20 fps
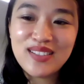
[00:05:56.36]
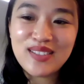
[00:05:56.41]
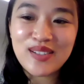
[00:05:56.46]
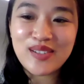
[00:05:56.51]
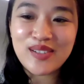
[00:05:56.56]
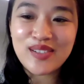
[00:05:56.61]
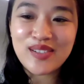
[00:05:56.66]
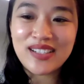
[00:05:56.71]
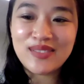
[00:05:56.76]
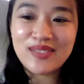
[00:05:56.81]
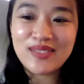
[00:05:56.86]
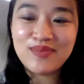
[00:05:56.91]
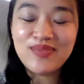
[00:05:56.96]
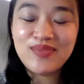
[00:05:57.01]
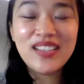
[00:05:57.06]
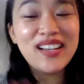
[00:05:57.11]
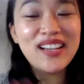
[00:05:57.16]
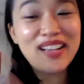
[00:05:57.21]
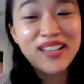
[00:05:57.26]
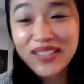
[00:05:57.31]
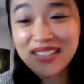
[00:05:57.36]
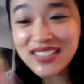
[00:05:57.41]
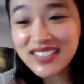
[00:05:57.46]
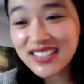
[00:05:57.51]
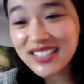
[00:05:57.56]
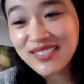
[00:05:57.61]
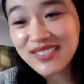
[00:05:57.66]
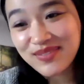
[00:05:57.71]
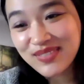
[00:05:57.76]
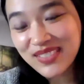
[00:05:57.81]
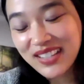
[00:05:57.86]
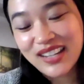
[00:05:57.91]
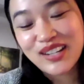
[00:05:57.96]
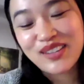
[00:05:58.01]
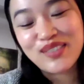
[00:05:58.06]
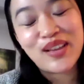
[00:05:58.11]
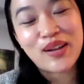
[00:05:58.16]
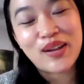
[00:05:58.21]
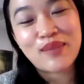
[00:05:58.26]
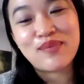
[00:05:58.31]
So yeah, that's
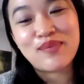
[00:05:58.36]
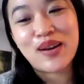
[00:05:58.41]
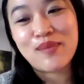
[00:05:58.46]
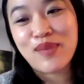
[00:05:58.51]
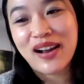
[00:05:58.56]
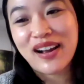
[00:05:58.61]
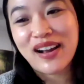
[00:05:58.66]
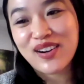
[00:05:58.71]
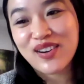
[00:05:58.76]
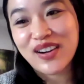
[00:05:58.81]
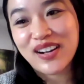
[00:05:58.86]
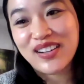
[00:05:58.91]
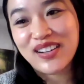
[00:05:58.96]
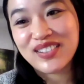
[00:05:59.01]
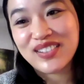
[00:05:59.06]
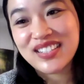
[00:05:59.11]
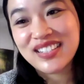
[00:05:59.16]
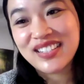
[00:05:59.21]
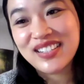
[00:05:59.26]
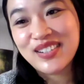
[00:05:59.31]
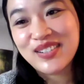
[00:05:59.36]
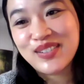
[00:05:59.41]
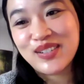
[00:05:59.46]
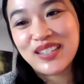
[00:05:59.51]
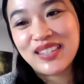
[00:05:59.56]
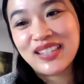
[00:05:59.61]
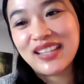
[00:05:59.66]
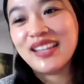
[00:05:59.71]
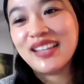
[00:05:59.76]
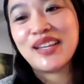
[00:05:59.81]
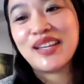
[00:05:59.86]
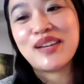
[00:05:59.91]
kind of like my background with it